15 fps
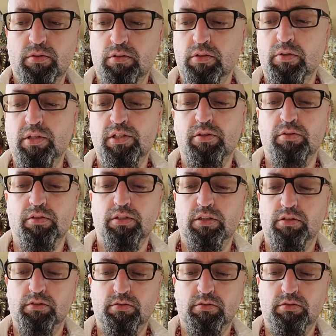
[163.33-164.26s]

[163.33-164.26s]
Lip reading: crystals.